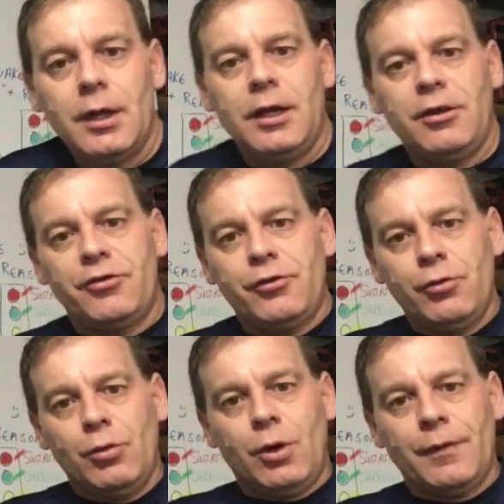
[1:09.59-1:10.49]
is
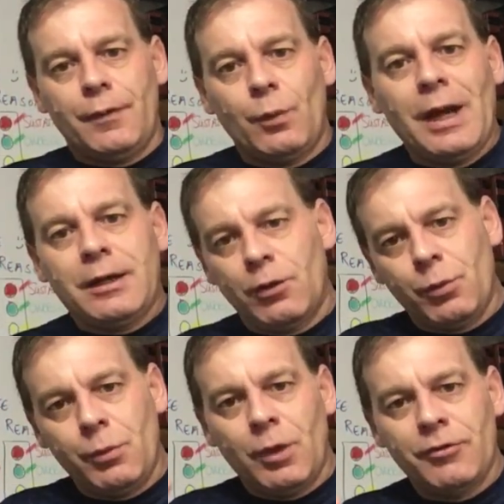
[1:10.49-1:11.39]
to, on the record,
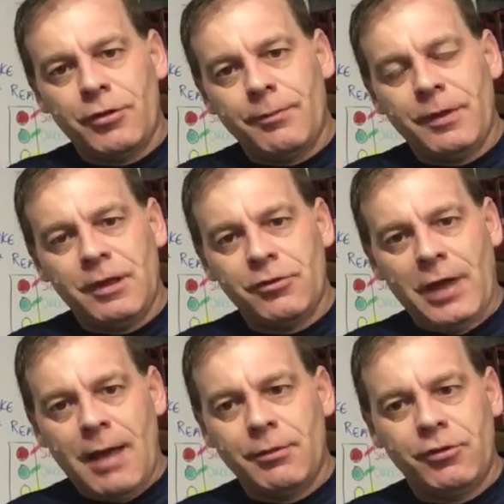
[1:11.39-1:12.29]
we want something
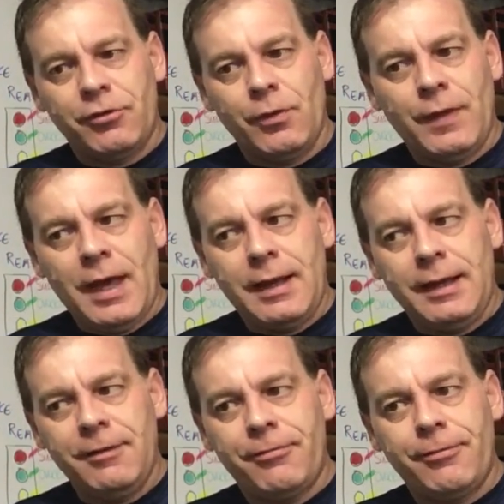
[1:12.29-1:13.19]
established so that
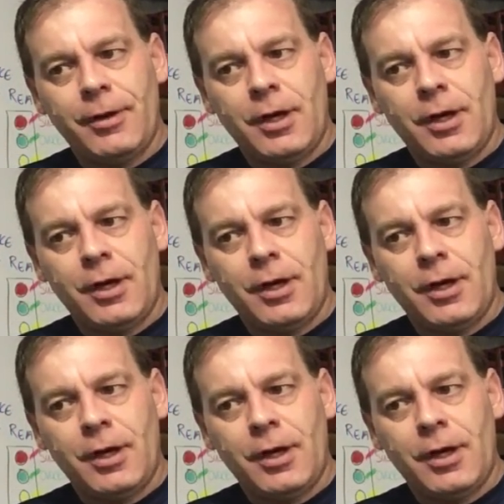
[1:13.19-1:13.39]
if